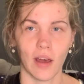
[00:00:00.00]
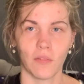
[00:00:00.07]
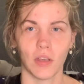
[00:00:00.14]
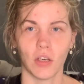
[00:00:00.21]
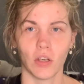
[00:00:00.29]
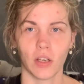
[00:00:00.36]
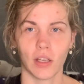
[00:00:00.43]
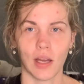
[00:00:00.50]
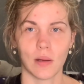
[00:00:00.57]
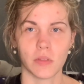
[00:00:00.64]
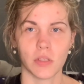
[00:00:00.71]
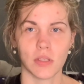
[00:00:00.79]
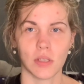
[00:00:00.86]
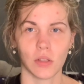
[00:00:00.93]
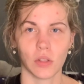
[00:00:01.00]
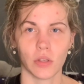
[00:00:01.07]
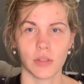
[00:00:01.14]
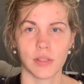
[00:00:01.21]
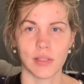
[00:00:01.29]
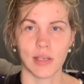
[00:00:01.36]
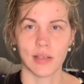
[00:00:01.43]
video captures it
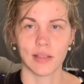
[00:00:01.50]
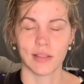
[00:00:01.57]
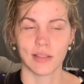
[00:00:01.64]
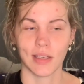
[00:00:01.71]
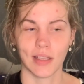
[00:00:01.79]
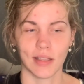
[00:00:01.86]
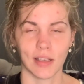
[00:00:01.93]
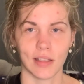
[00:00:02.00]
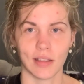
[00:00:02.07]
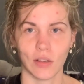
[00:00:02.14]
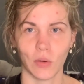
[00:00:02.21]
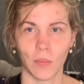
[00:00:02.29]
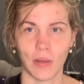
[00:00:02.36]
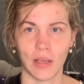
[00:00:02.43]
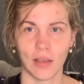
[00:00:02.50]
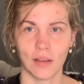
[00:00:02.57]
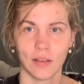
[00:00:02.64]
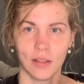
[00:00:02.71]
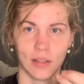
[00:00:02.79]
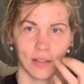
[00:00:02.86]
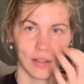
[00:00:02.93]
closer, and then there'll be
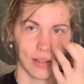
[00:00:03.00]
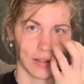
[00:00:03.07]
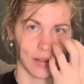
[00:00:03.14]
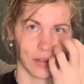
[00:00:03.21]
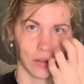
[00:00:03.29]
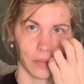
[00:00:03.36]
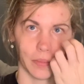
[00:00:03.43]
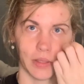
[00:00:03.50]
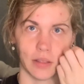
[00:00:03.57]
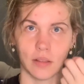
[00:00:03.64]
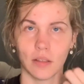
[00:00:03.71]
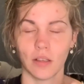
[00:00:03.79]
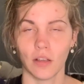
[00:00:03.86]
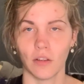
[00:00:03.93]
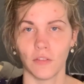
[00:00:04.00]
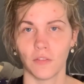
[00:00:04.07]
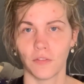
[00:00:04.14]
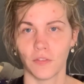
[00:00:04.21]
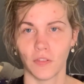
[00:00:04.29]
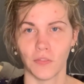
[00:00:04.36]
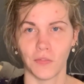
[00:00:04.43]
a little bit of
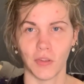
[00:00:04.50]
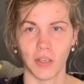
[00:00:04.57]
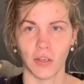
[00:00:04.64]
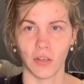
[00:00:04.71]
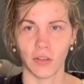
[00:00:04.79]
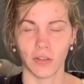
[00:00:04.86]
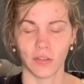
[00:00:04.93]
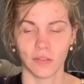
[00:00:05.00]
a video.